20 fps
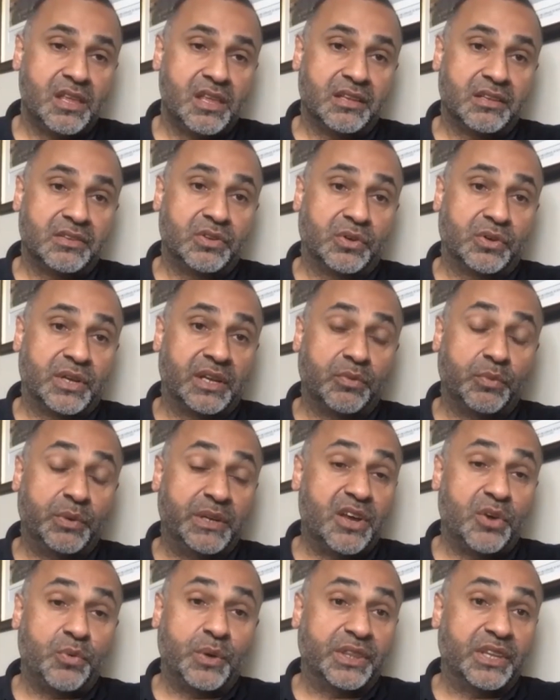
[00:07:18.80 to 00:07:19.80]
We
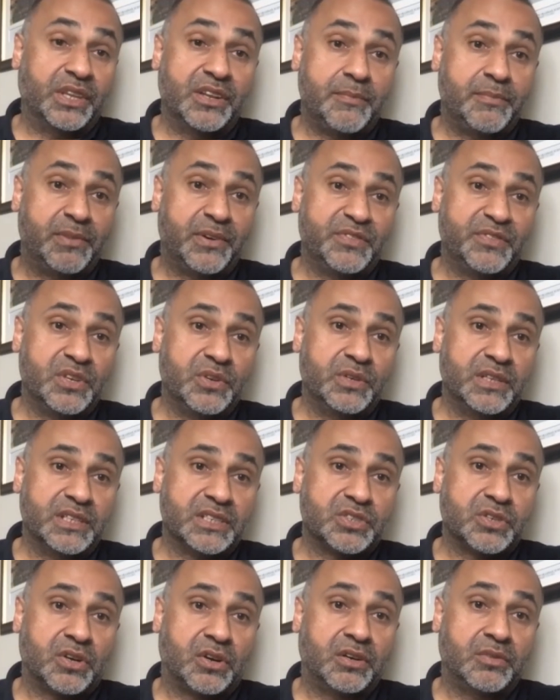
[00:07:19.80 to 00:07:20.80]
know what the number of
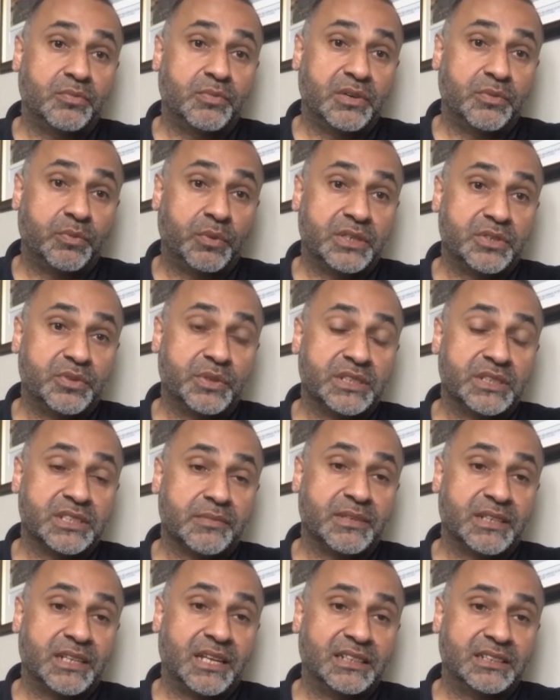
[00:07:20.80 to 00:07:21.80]
units are, and we're doing some
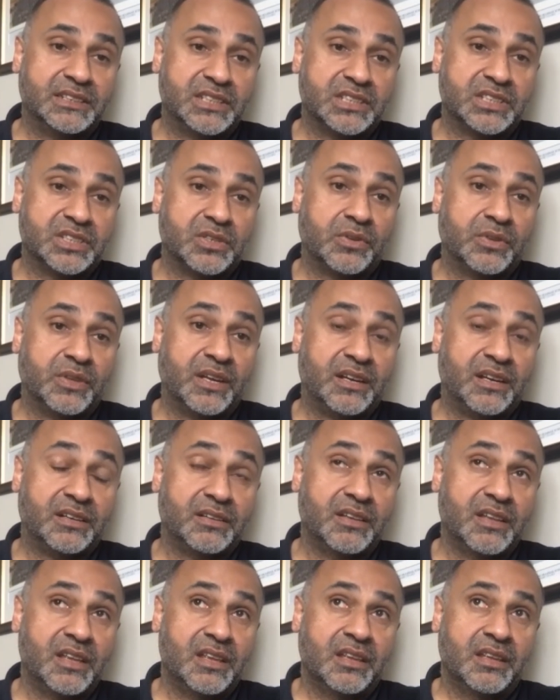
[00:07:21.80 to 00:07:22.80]
analysis on
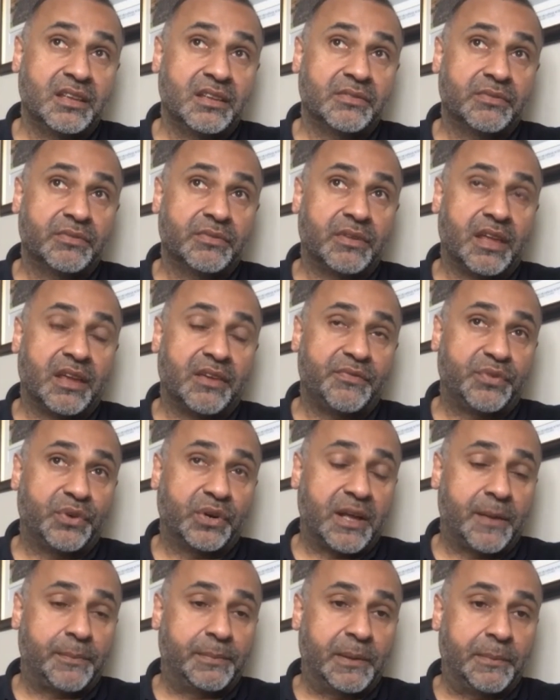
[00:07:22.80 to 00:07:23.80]
that for a
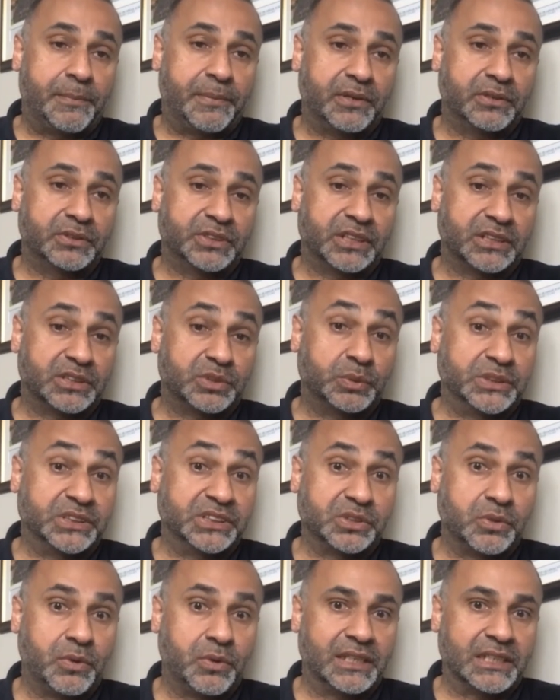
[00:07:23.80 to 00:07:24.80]
couple of projects, which is
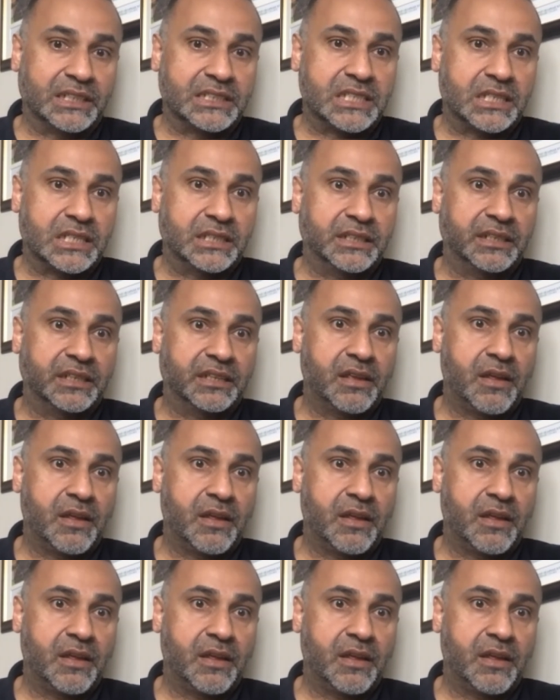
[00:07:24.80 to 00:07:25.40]
quite exciting.